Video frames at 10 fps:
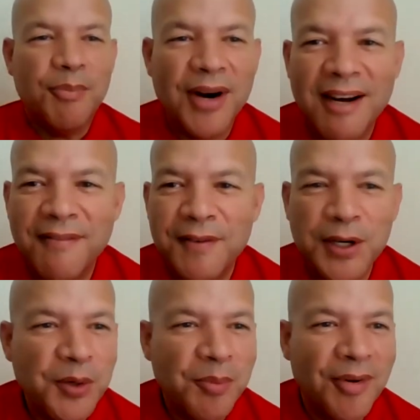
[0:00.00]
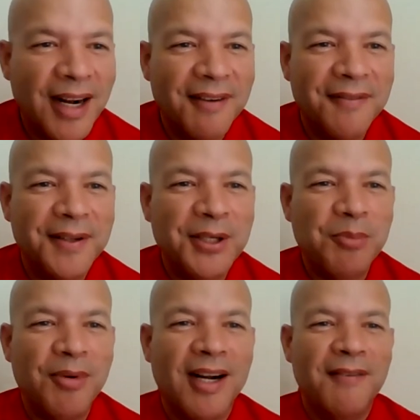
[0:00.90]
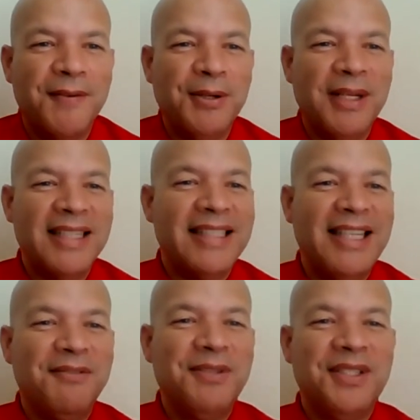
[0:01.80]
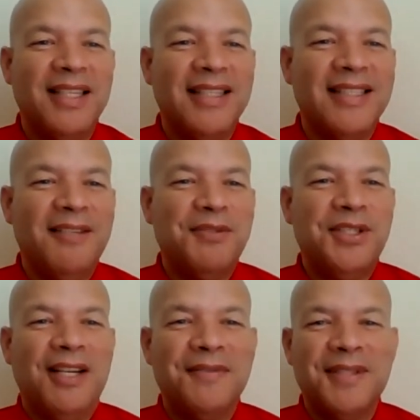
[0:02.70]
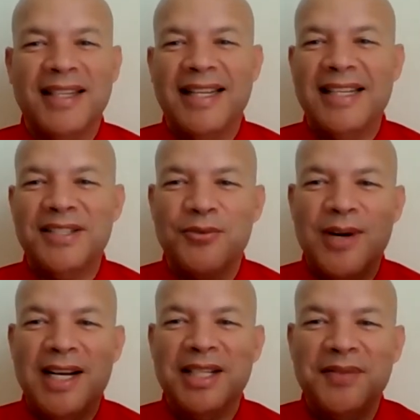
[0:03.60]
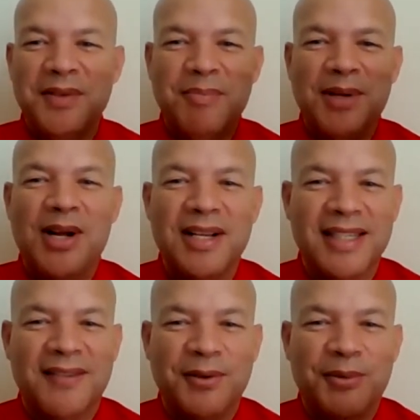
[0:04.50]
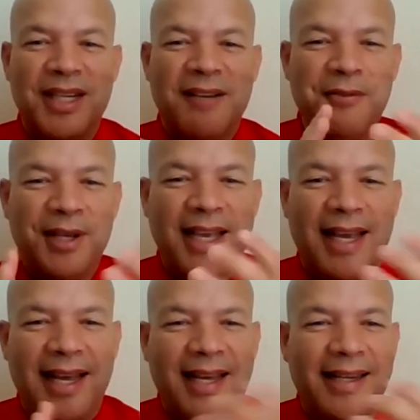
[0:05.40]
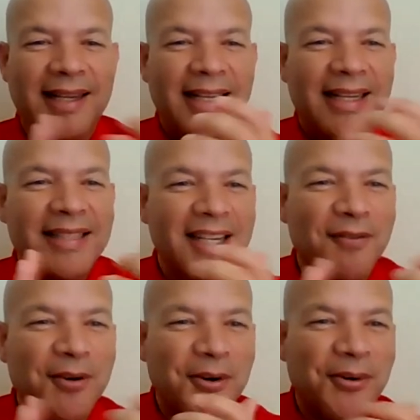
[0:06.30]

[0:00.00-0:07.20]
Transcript: Bravo, bravo, bravo. Let's give Chef Celeste a round of applause, everyone, if you can. Let's give her a